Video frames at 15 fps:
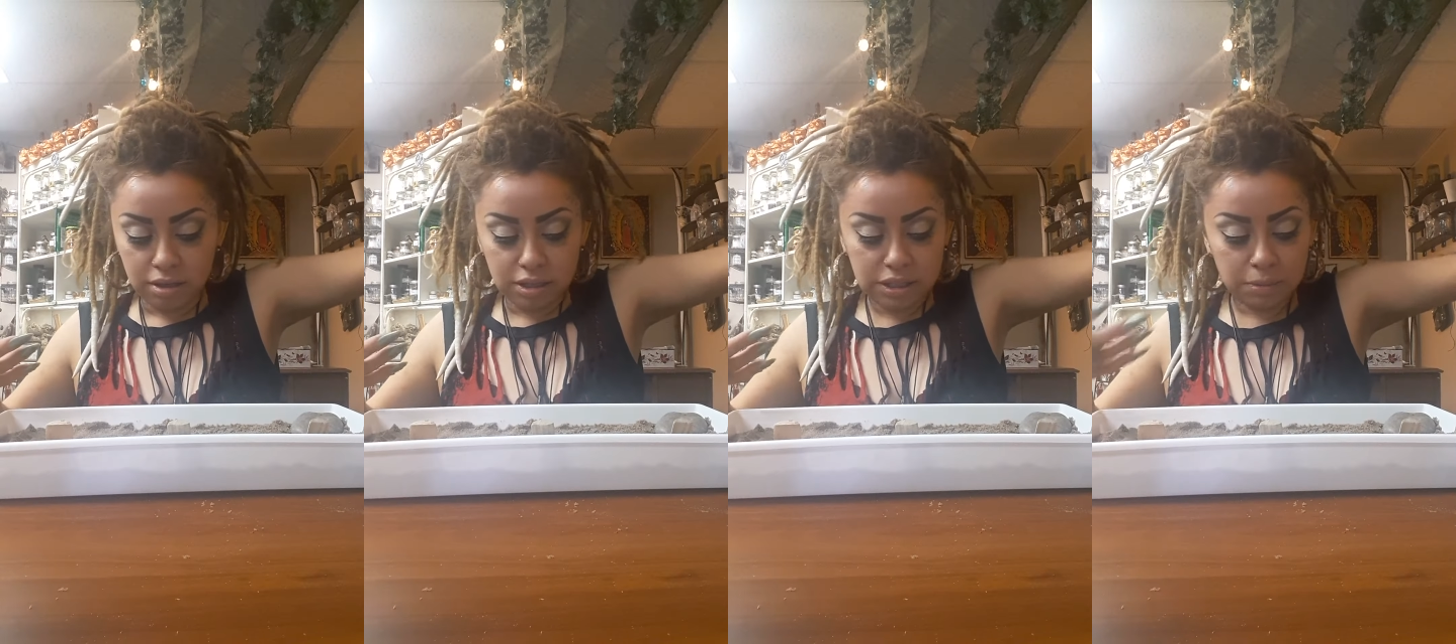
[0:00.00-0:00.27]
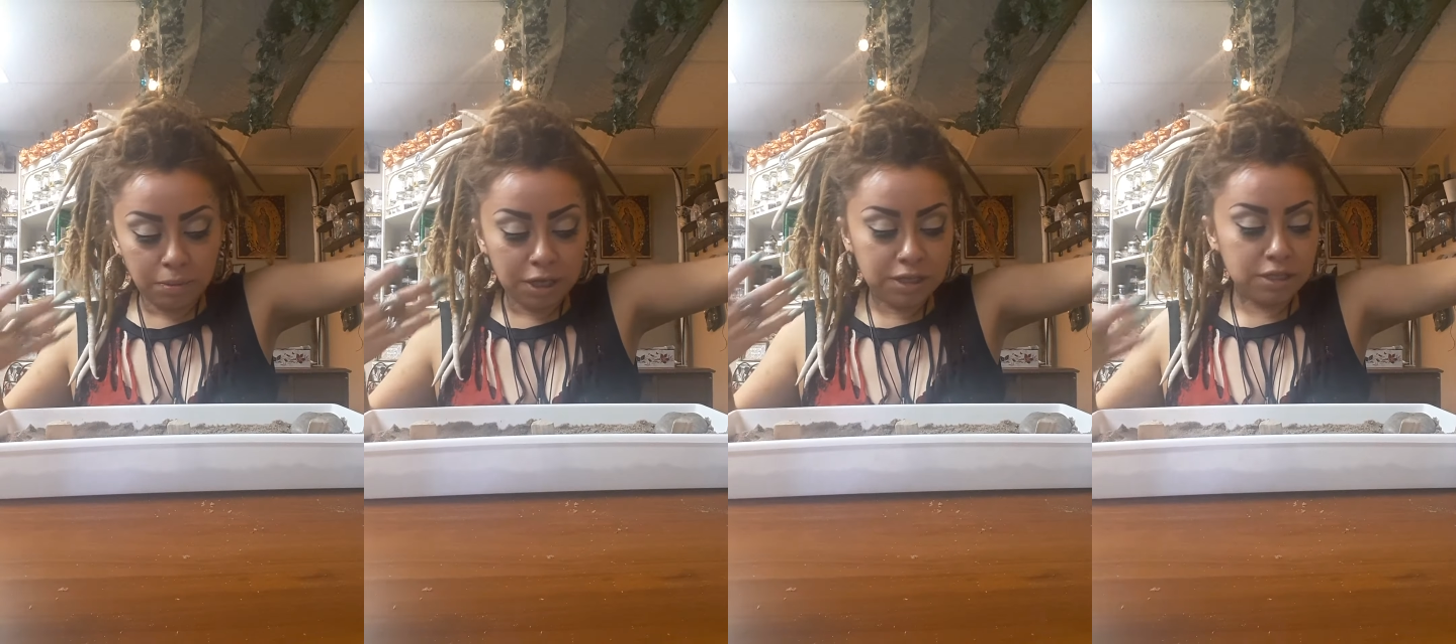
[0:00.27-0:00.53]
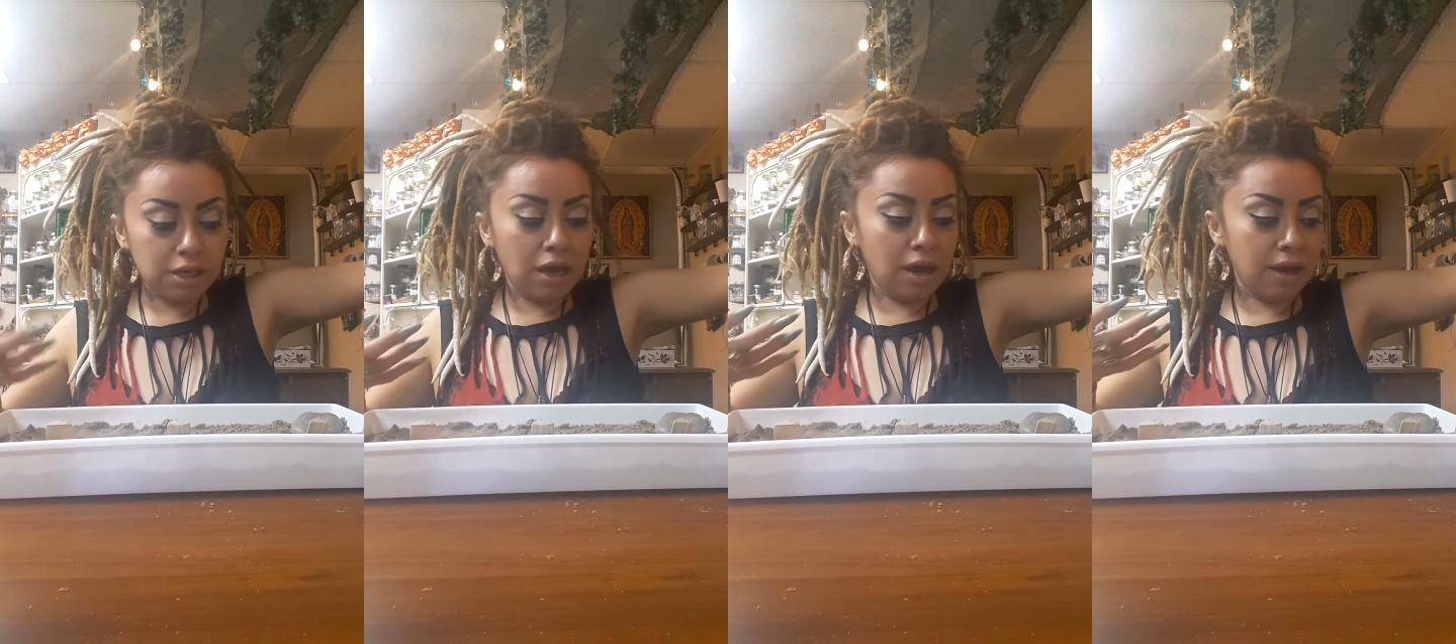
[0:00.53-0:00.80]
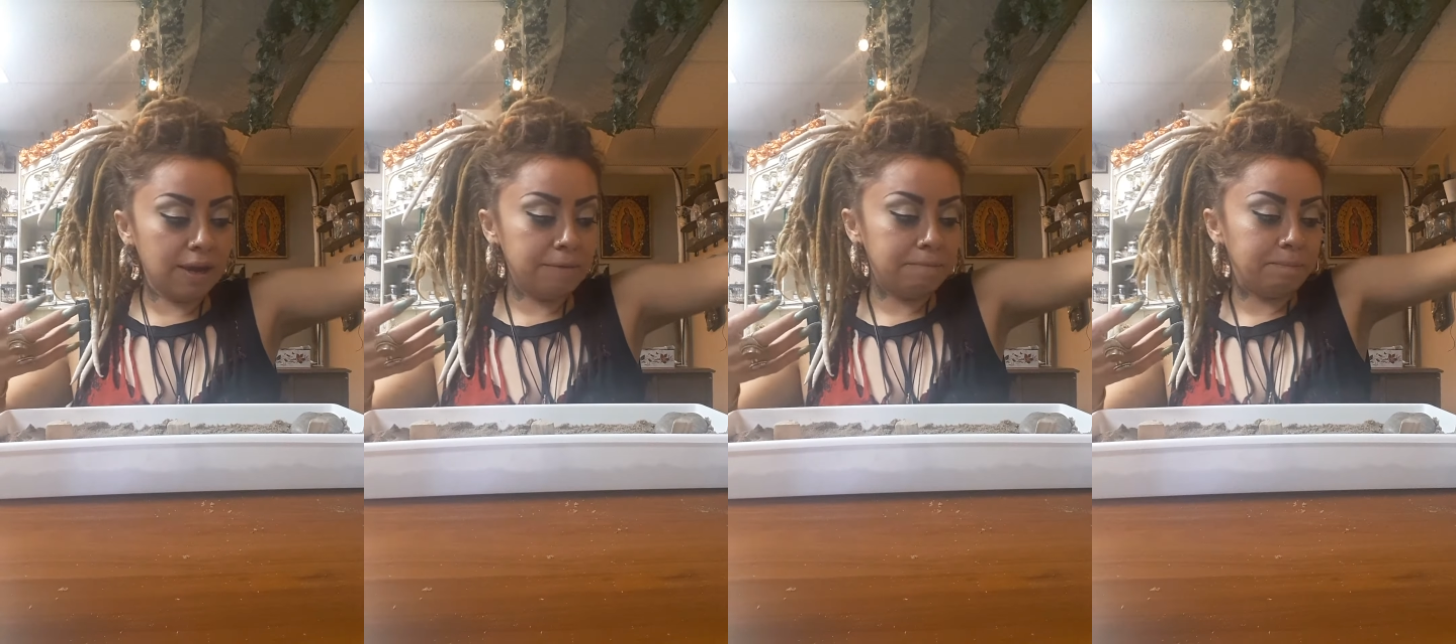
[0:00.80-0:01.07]
spend
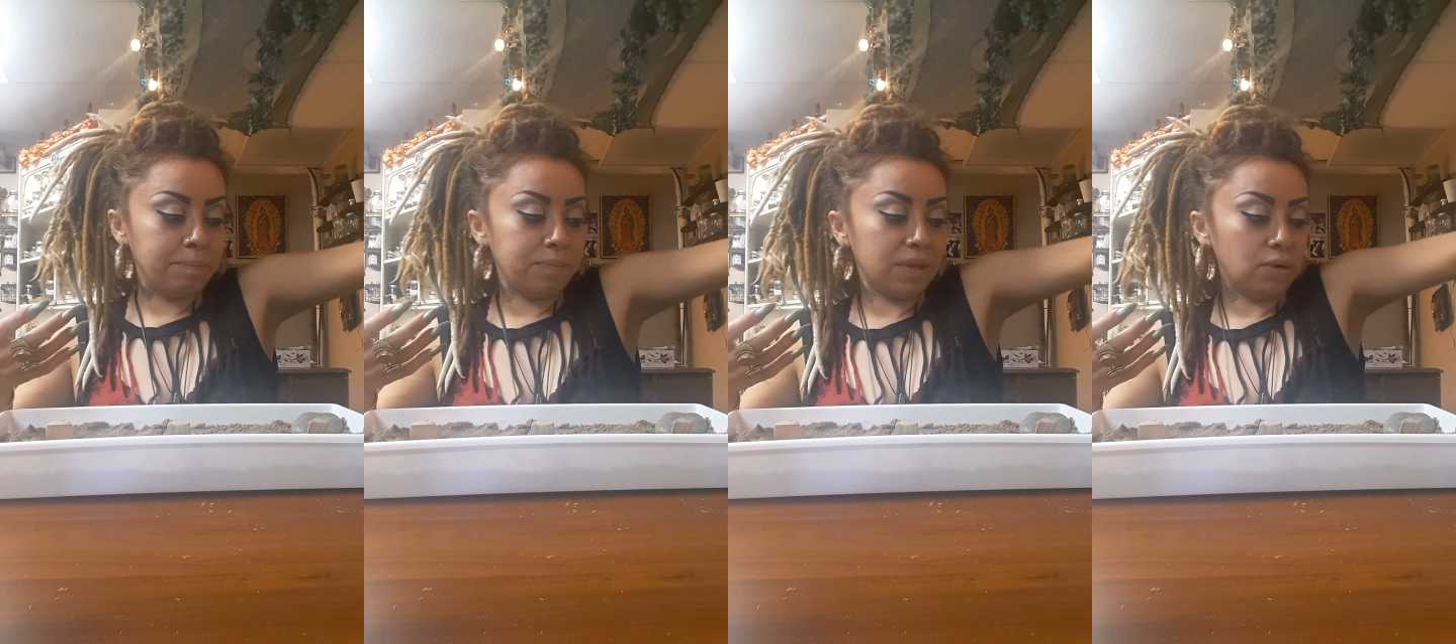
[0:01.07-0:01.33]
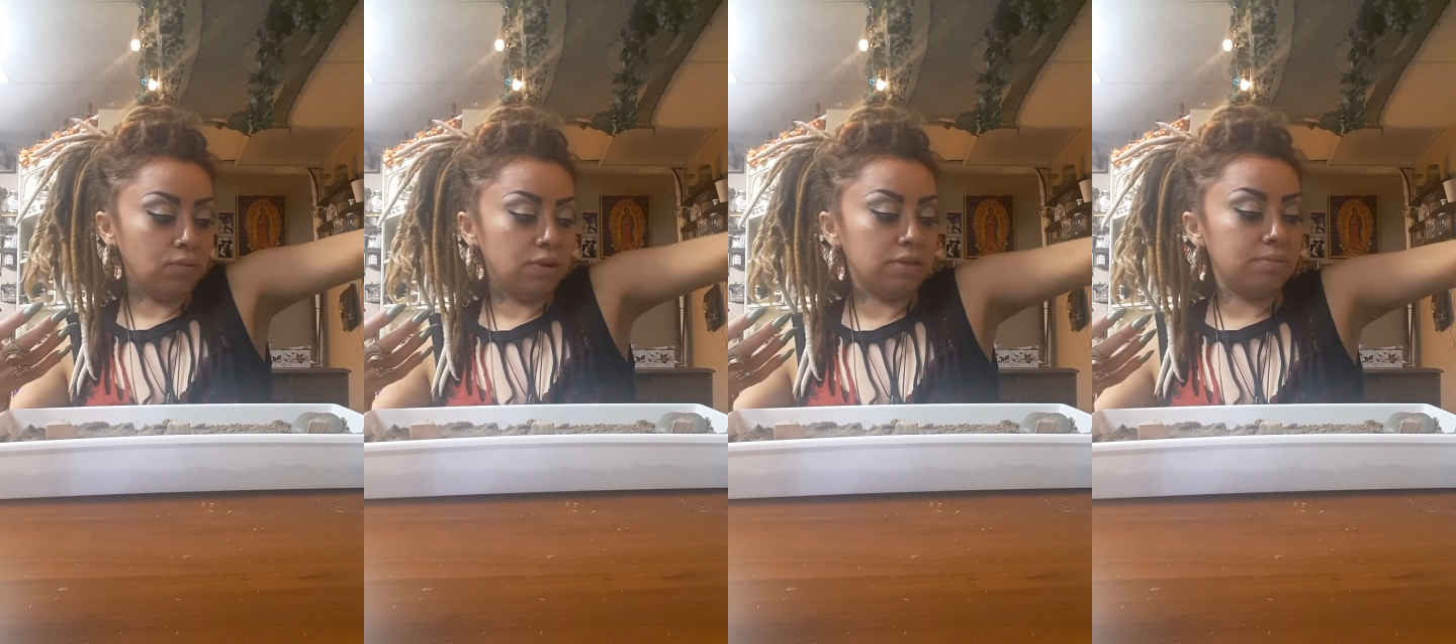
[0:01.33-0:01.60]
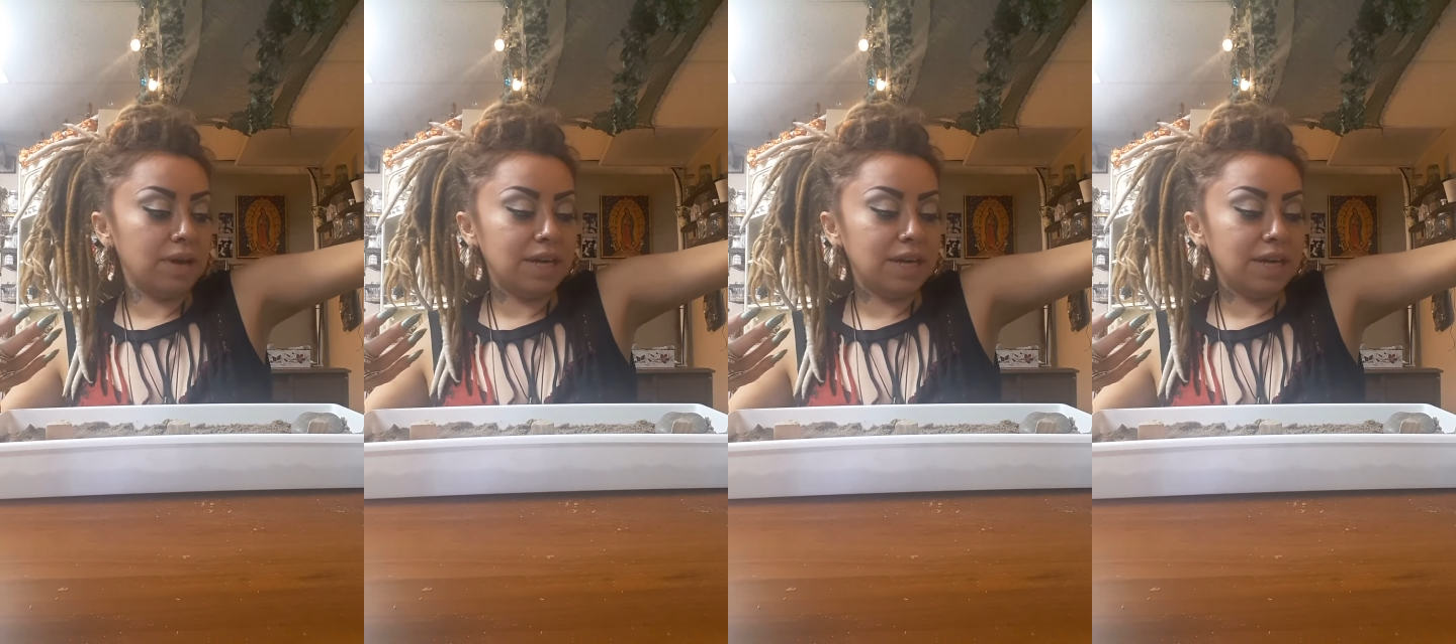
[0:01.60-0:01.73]
time with